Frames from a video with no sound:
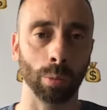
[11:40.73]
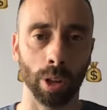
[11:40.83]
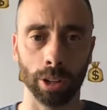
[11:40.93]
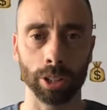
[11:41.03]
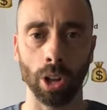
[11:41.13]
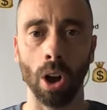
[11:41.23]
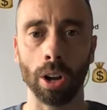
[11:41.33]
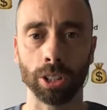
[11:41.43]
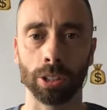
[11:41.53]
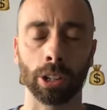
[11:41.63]
whether it's
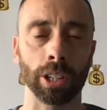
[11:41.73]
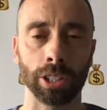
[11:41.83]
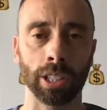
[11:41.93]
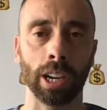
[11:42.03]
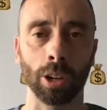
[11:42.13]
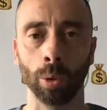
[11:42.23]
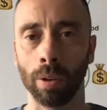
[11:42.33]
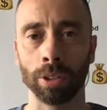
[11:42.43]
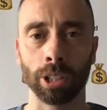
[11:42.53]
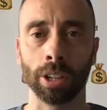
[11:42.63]
Austin or Desir,
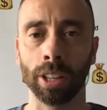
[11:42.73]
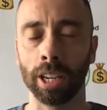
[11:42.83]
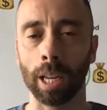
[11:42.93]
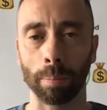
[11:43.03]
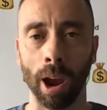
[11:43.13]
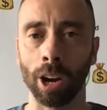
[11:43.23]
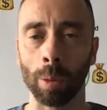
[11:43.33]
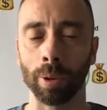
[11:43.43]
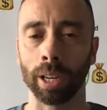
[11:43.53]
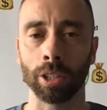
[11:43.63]
whoever's going to then get paired up
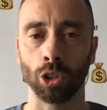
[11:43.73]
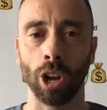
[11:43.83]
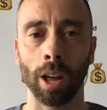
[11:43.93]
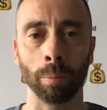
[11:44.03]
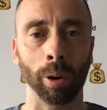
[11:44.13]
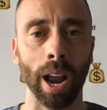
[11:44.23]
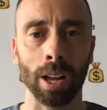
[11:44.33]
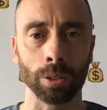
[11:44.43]
against John Brown.